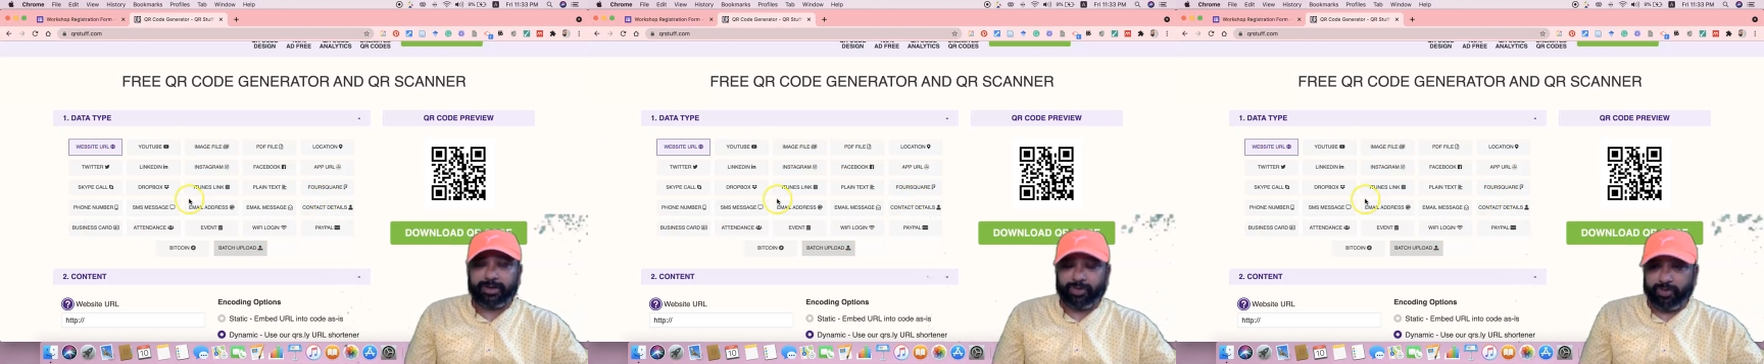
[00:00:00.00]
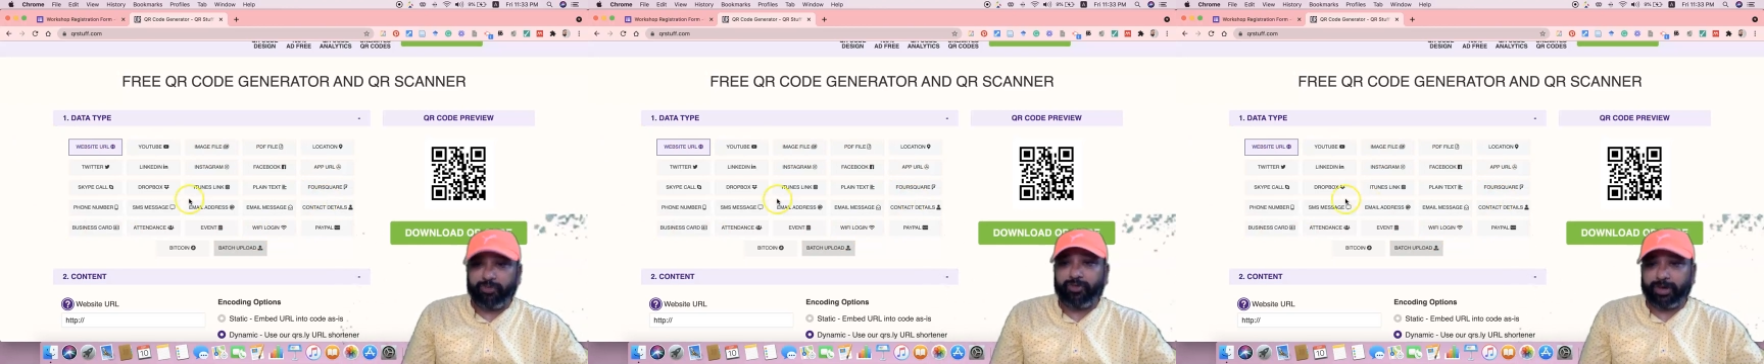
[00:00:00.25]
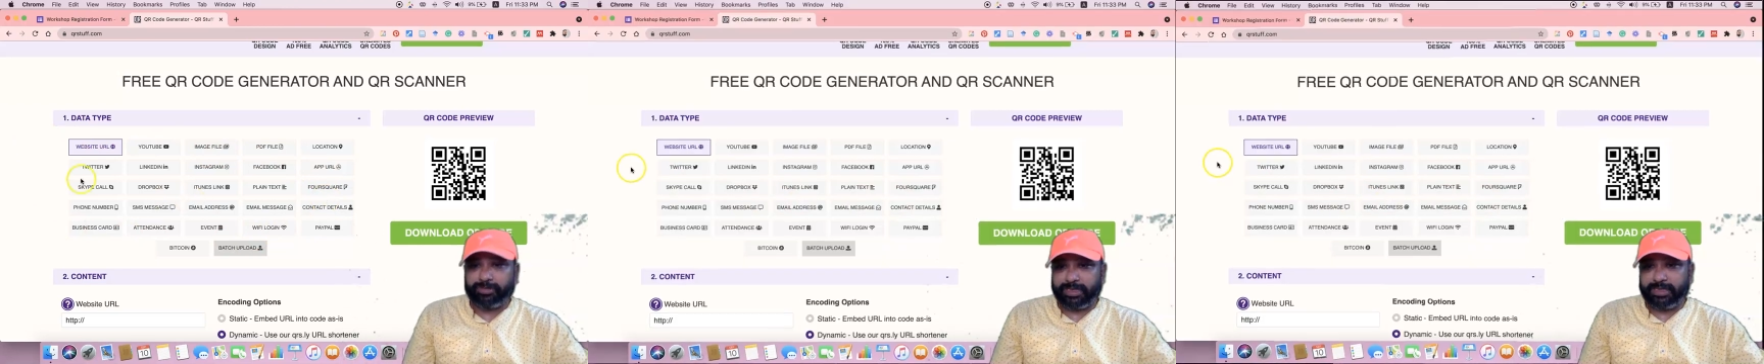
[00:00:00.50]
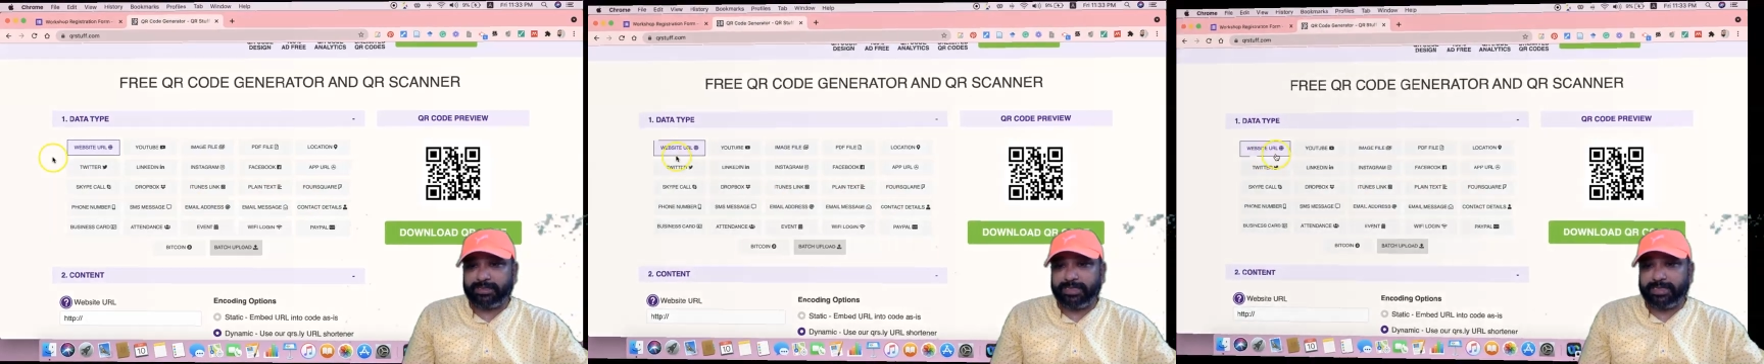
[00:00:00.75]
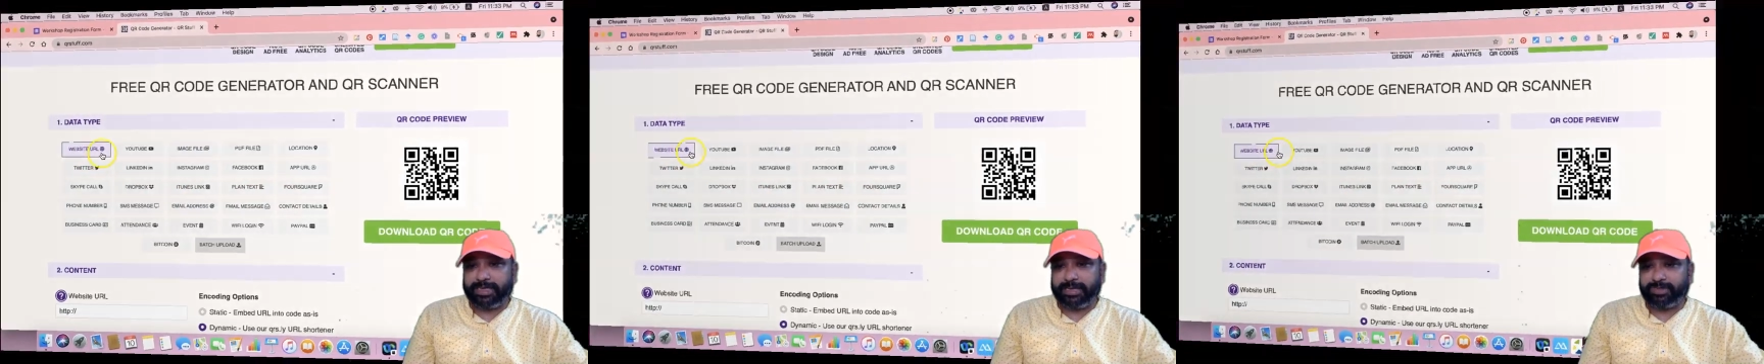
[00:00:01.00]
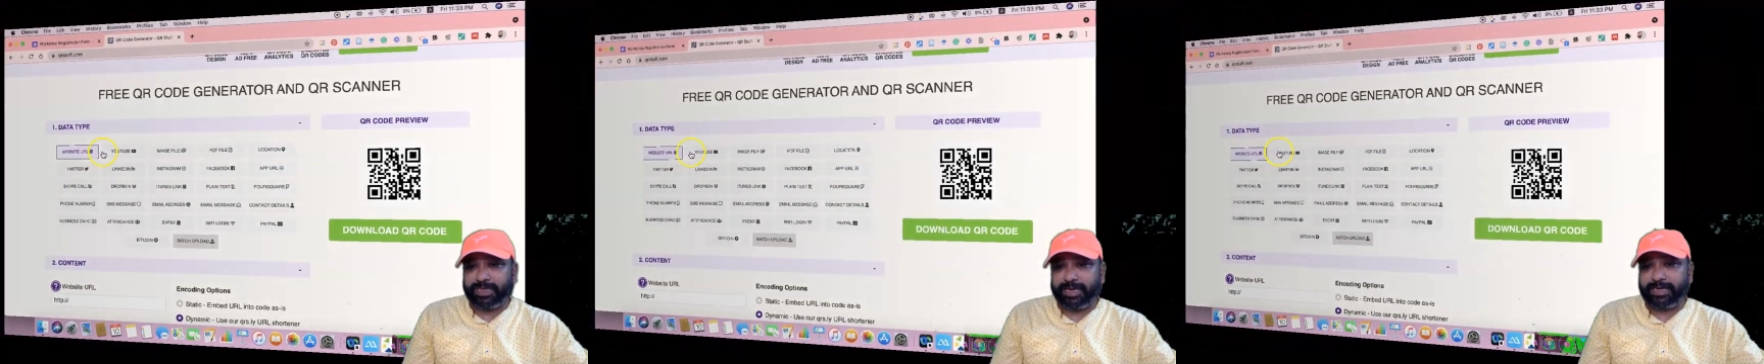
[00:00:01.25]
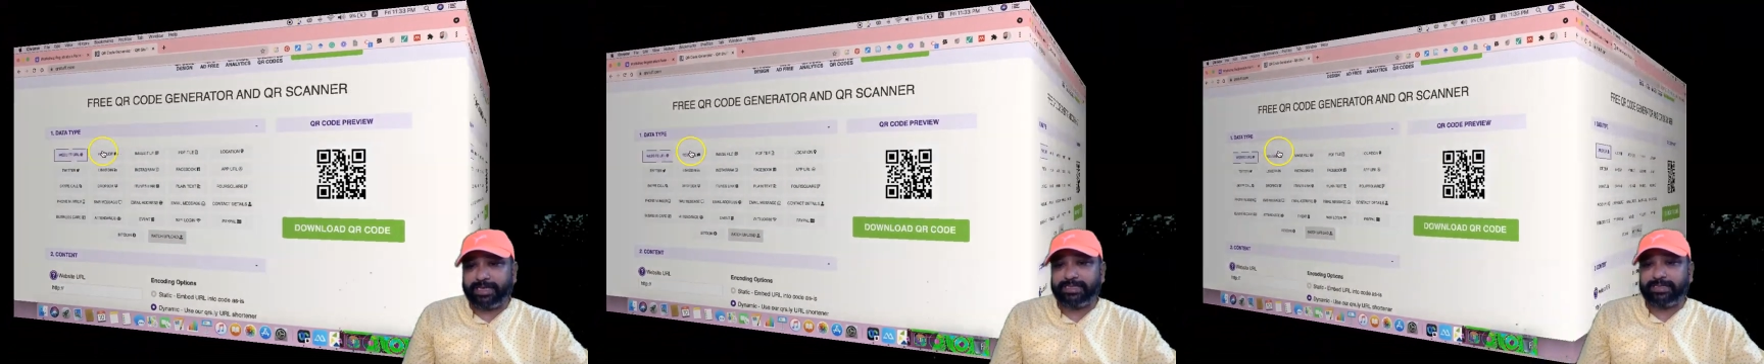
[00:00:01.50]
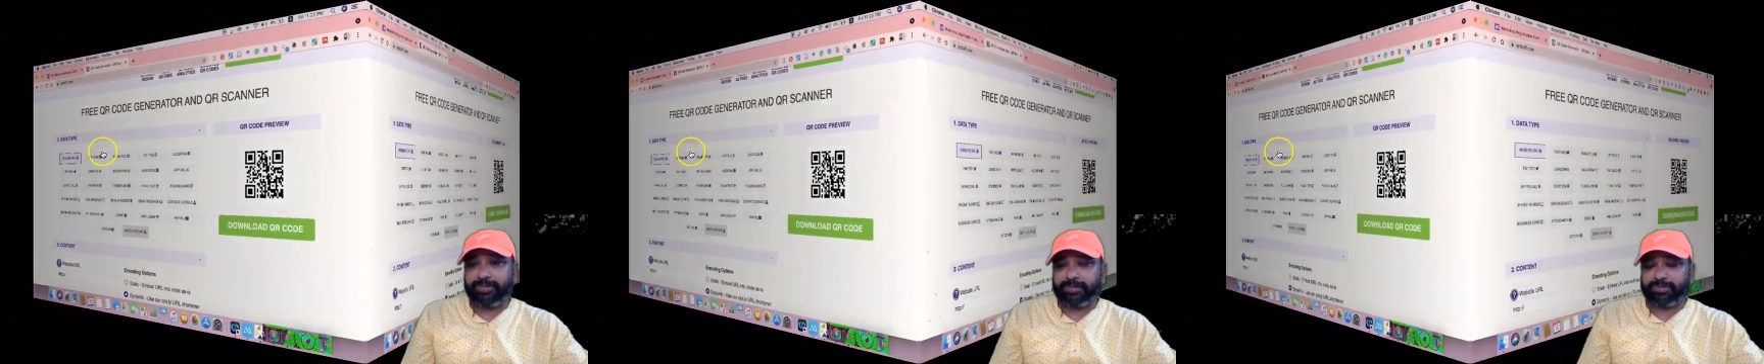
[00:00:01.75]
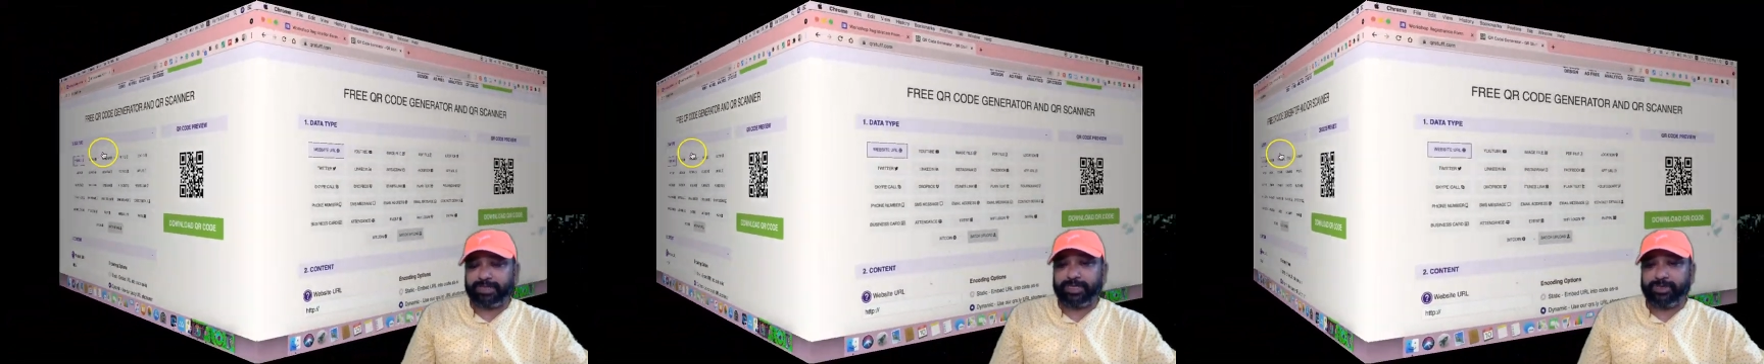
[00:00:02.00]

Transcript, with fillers: Google Forms links that I'm selecting is the website